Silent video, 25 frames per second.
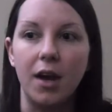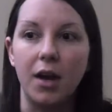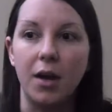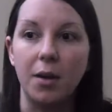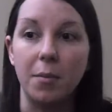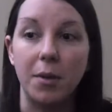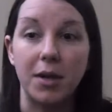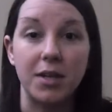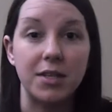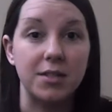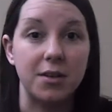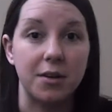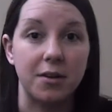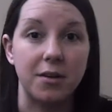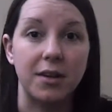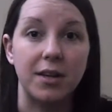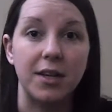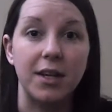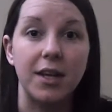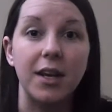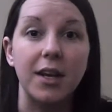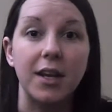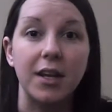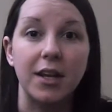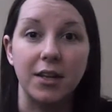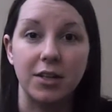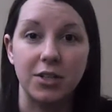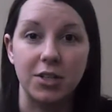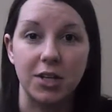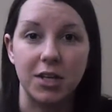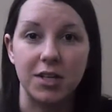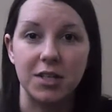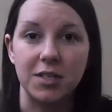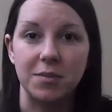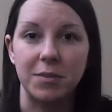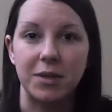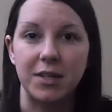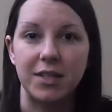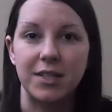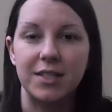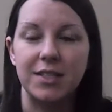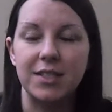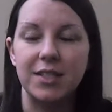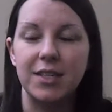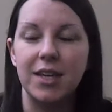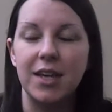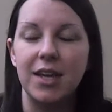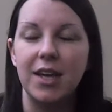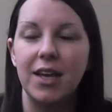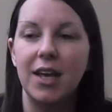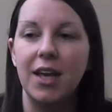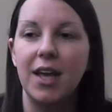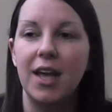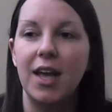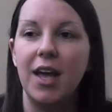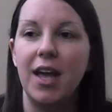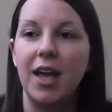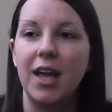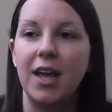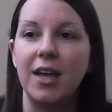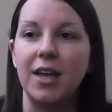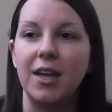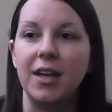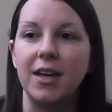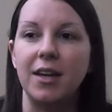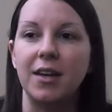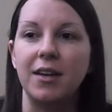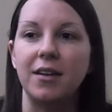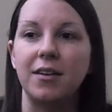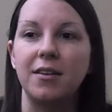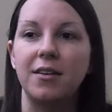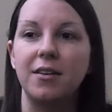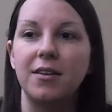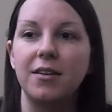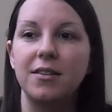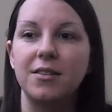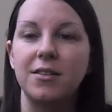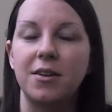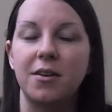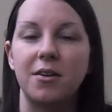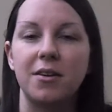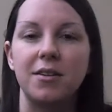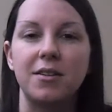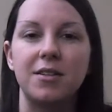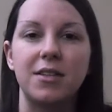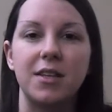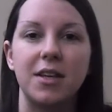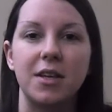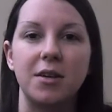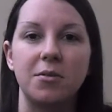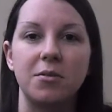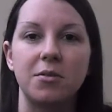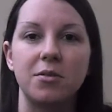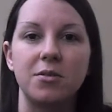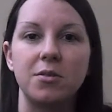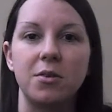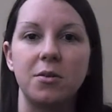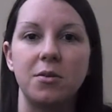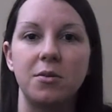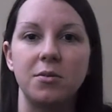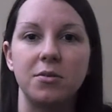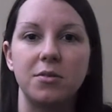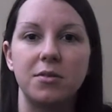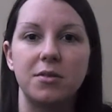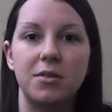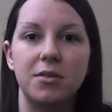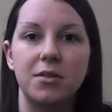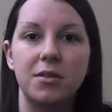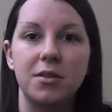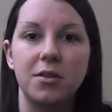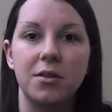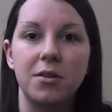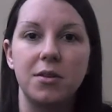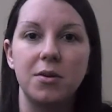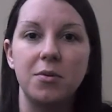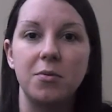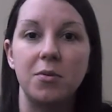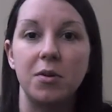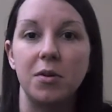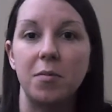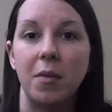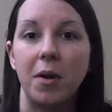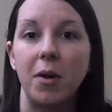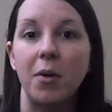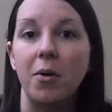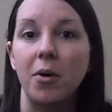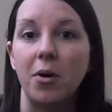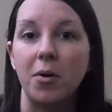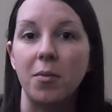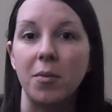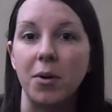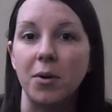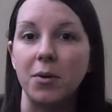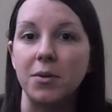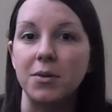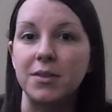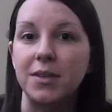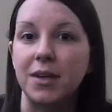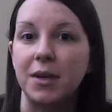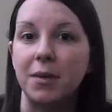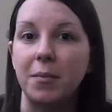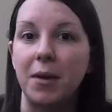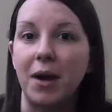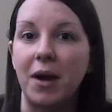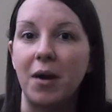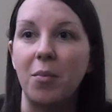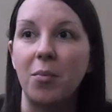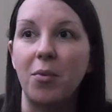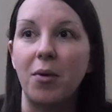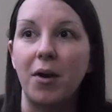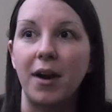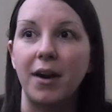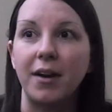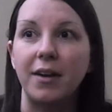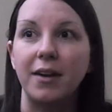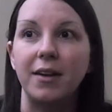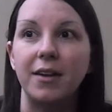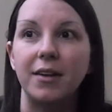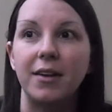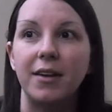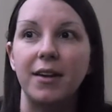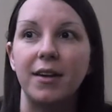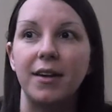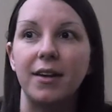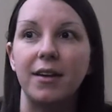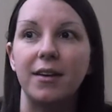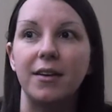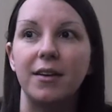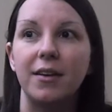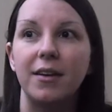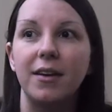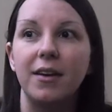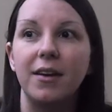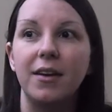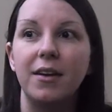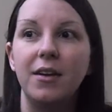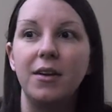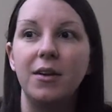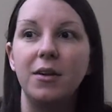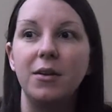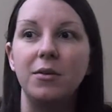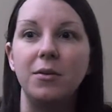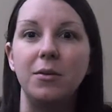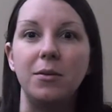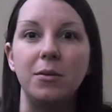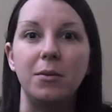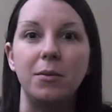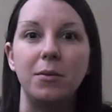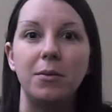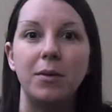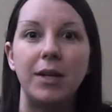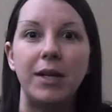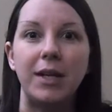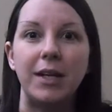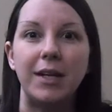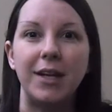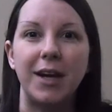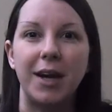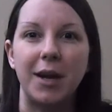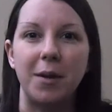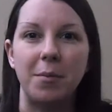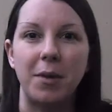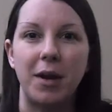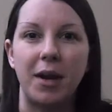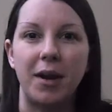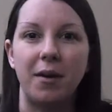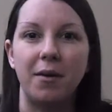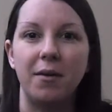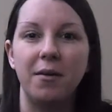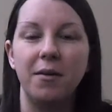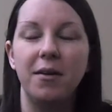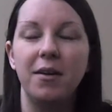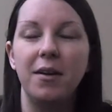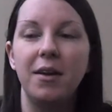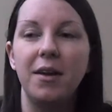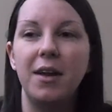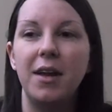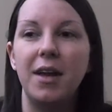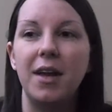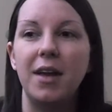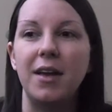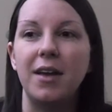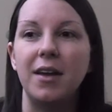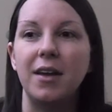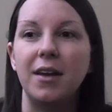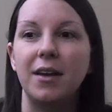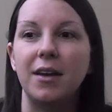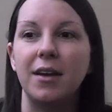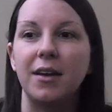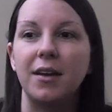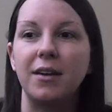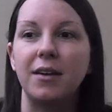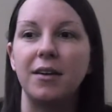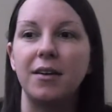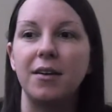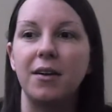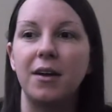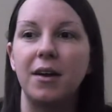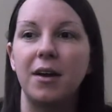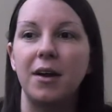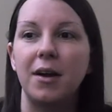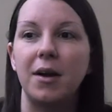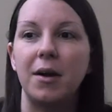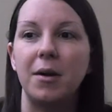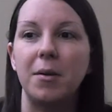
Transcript: I started getting adjustments and started seeing results with my hormones. I'm now pregnant and due any time now, and